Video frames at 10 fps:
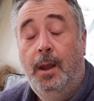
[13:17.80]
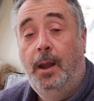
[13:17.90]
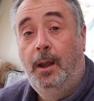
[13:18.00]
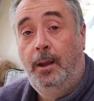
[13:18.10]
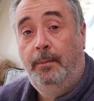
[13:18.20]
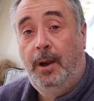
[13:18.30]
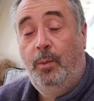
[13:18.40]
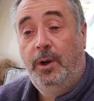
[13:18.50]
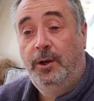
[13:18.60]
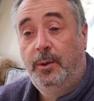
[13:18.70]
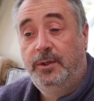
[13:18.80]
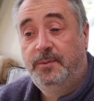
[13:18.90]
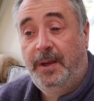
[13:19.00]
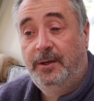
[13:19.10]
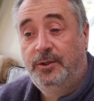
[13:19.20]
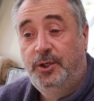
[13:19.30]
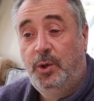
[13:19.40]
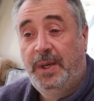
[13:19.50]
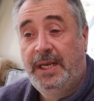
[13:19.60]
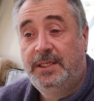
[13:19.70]
And we're going to go and spend
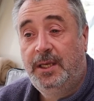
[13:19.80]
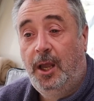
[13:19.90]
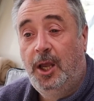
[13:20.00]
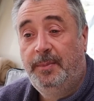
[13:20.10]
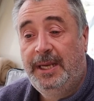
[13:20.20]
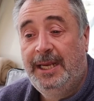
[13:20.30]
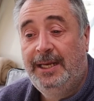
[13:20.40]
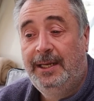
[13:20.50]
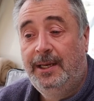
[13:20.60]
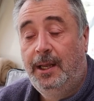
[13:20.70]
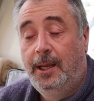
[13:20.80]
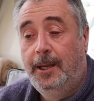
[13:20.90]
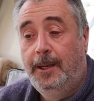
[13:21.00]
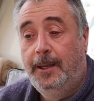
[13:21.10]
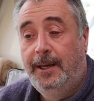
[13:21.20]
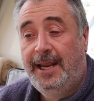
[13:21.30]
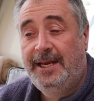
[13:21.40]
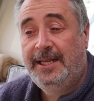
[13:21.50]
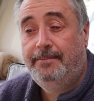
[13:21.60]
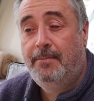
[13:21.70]
2 weeks up in
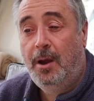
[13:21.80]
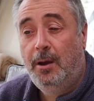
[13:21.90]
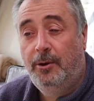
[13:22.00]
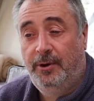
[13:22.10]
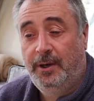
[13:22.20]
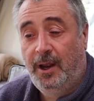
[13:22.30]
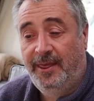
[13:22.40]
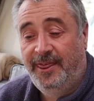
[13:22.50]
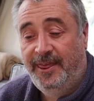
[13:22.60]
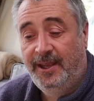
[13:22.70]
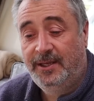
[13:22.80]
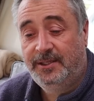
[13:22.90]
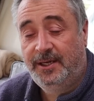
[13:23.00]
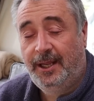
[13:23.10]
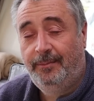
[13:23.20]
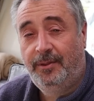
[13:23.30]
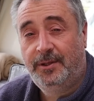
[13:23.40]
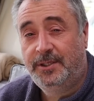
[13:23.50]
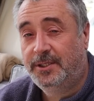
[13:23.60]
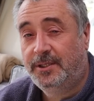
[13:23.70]
Lady Margaret, I think is the name of the
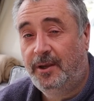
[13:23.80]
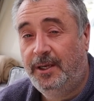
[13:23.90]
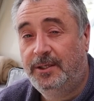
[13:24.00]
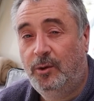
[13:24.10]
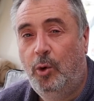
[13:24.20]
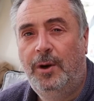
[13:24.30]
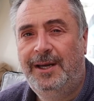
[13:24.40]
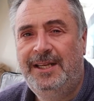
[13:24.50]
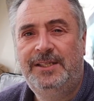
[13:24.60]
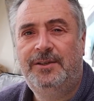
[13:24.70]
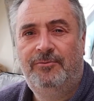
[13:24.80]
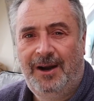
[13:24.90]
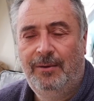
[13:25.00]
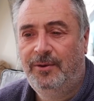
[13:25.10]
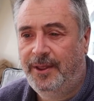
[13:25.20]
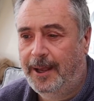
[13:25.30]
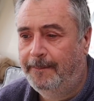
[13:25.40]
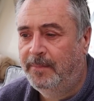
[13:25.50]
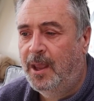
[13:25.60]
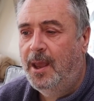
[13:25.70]
site, or at least around there.
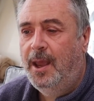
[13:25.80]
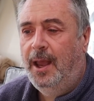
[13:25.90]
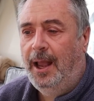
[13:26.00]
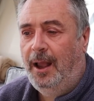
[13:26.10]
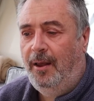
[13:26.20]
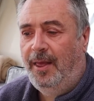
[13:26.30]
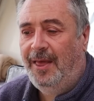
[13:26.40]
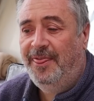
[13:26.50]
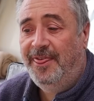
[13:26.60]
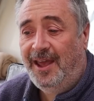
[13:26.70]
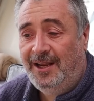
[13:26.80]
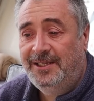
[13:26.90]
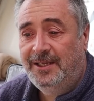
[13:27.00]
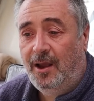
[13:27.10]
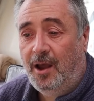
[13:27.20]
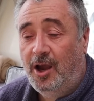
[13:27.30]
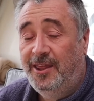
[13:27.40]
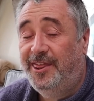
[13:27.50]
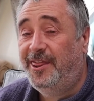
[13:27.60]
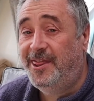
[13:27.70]
And that, I
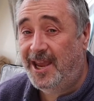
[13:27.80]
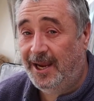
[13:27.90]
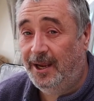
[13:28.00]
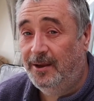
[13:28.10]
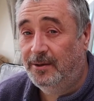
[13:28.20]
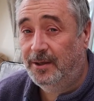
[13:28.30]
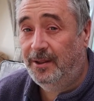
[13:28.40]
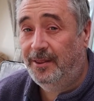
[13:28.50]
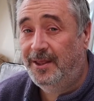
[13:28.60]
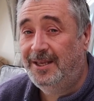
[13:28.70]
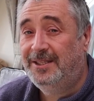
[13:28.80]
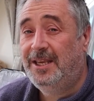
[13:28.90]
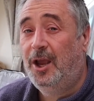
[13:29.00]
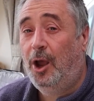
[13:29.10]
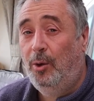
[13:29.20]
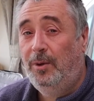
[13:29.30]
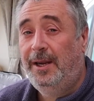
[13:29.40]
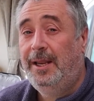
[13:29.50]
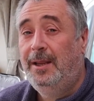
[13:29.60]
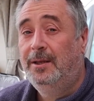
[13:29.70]
think, is the
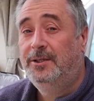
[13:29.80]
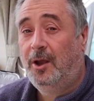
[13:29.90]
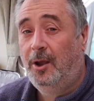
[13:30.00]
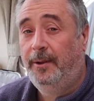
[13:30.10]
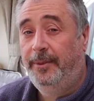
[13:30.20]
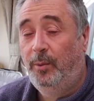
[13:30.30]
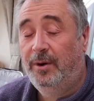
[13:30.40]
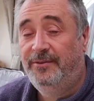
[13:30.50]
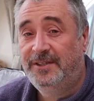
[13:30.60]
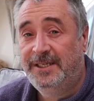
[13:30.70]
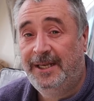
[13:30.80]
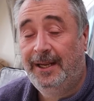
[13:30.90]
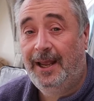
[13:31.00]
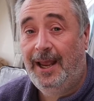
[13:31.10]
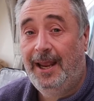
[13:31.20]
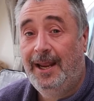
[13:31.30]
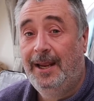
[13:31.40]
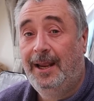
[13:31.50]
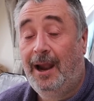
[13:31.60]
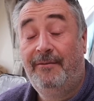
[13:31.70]
only time that we're visiting
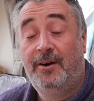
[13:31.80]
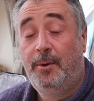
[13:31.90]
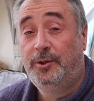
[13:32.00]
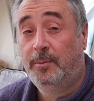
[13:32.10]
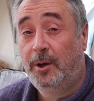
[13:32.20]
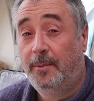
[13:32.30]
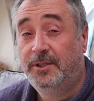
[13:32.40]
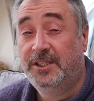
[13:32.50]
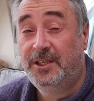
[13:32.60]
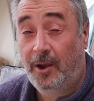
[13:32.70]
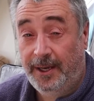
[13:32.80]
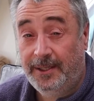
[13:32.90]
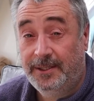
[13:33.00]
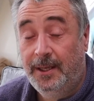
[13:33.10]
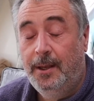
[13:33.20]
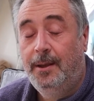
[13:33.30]
a Caravan and Motorhome Club site